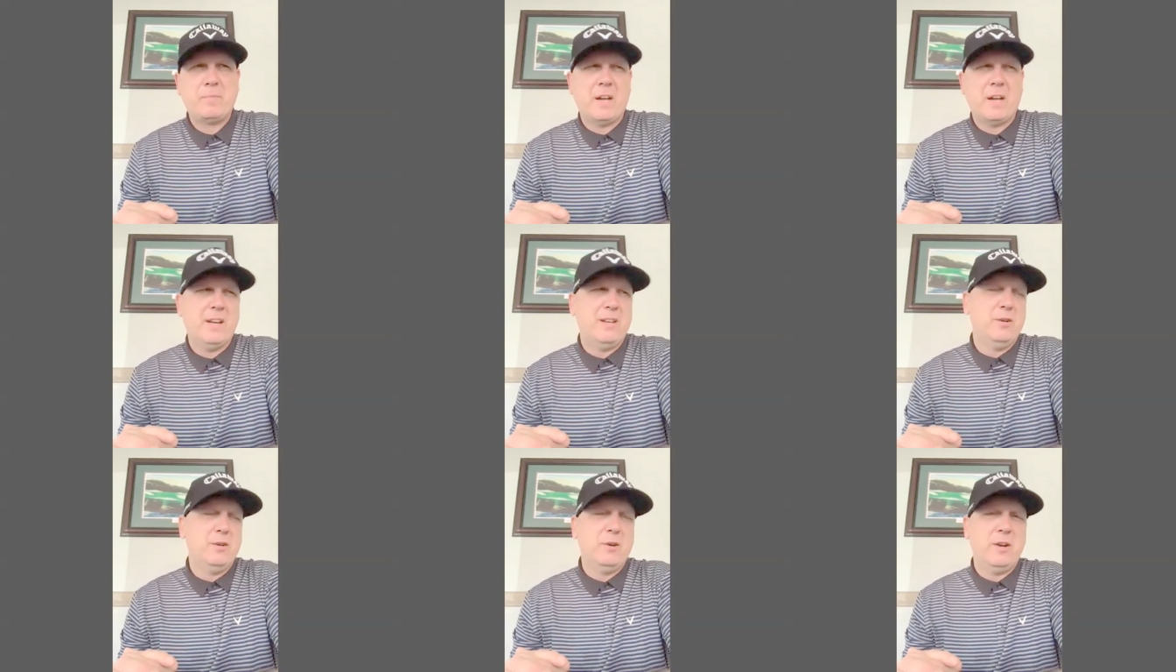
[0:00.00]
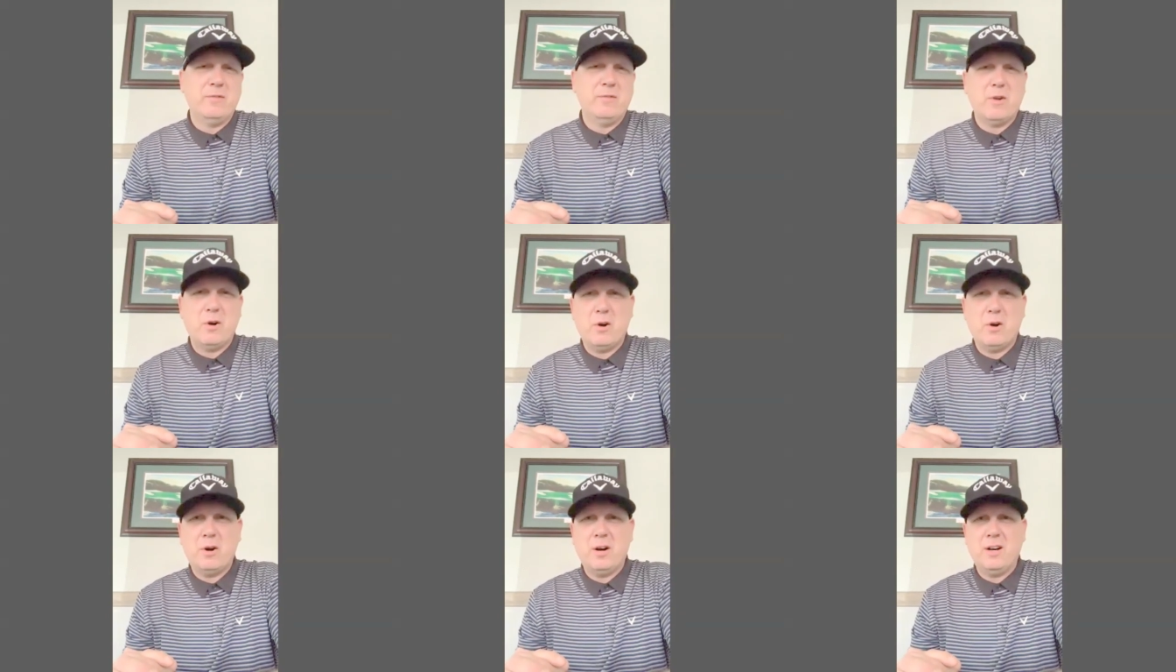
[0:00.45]
I do have
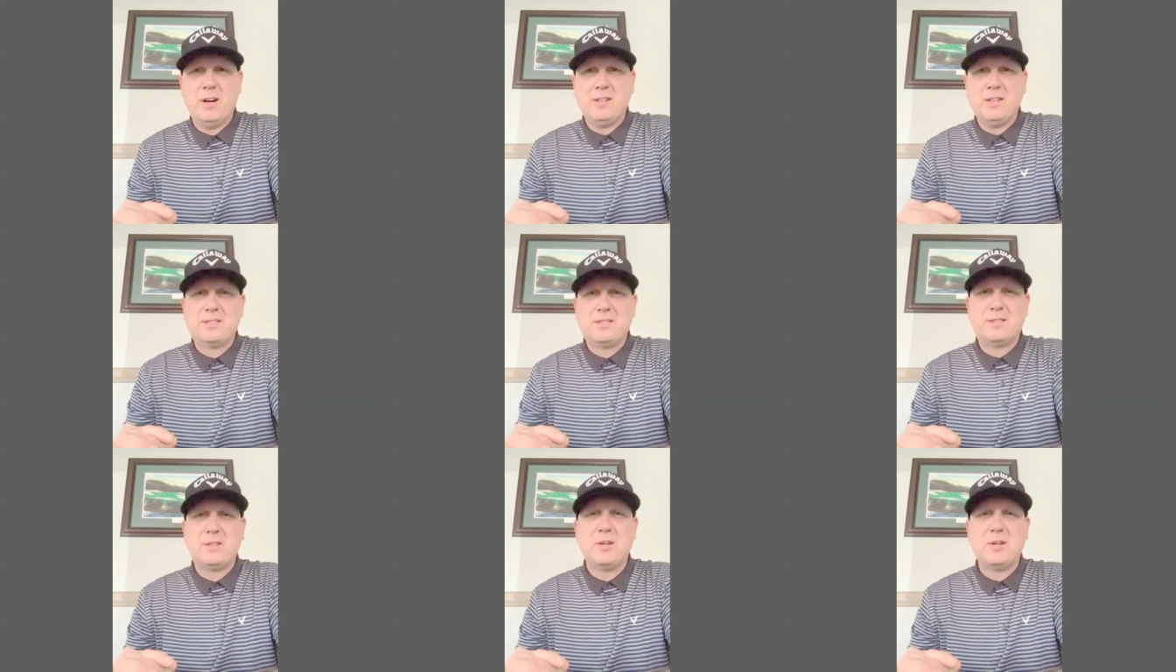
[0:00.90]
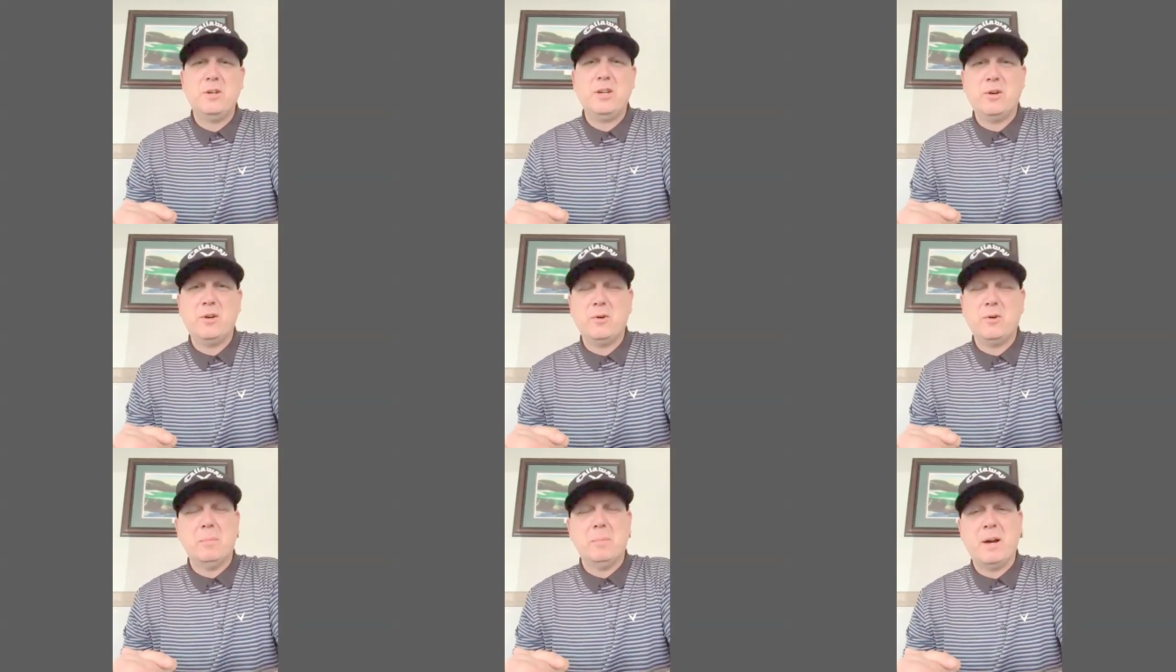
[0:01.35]
a
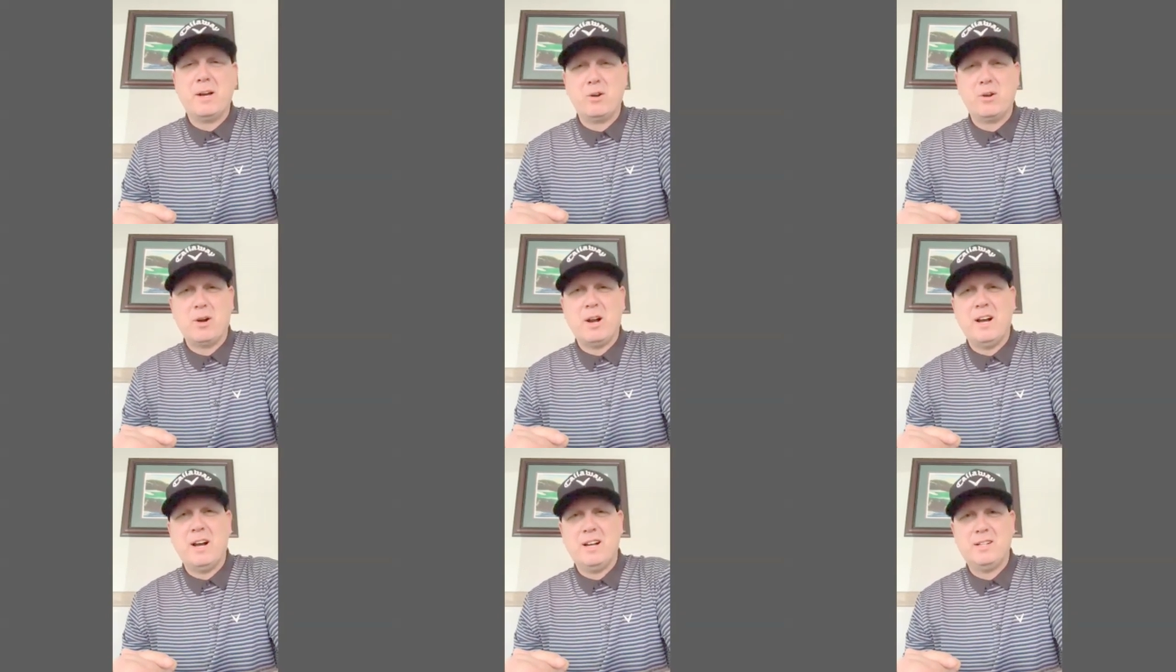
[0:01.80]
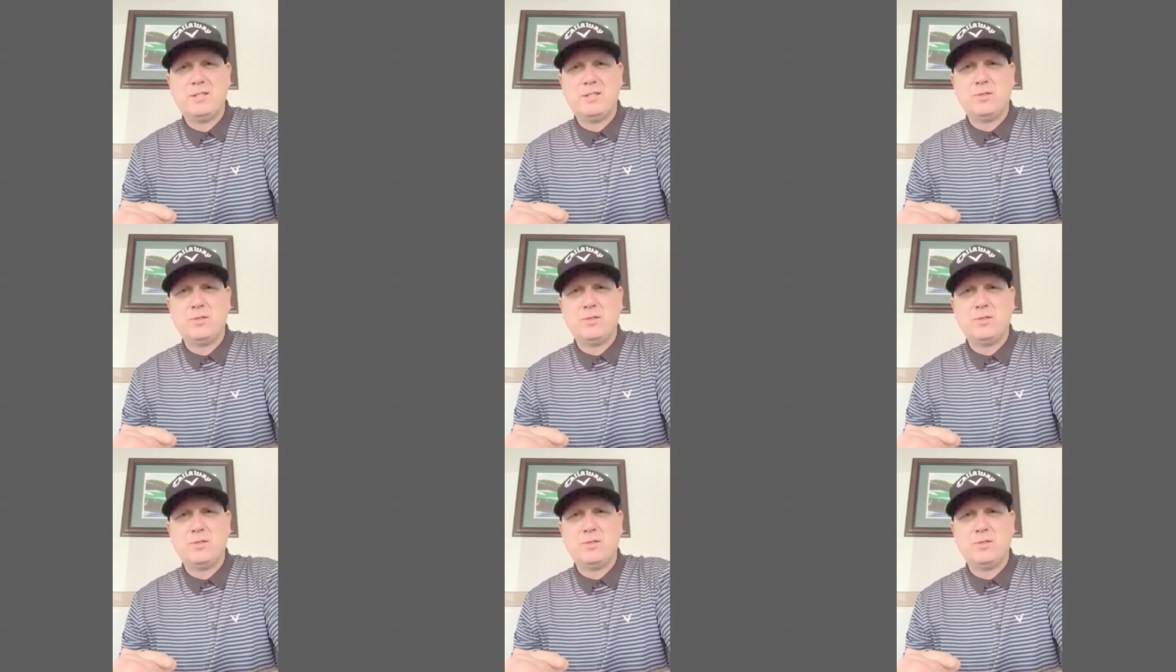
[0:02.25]
studio in my garage,